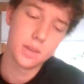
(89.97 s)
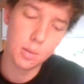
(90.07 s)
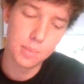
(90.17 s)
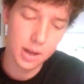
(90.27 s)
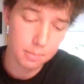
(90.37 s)

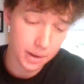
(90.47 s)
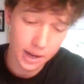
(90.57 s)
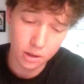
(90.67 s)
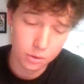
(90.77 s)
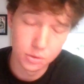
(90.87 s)
about
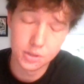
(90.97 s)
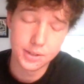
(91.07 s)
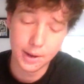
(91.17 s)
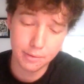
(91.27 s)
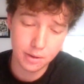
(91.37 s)
Miguel, who's a
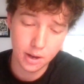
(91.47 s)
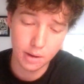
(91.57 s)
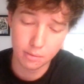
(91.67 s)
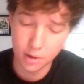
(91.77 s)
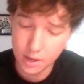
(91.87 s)
chef,
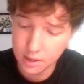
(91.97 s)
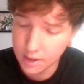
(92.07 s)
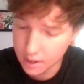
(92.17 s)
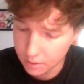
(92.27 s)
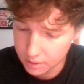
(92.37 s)
and I've written it
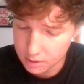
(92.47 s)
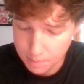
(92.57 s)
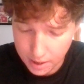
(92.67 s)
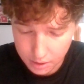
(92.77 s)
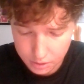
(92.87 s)
down in
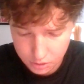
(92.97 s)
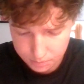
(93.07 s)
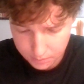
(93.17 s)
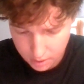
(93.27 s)
Spanish.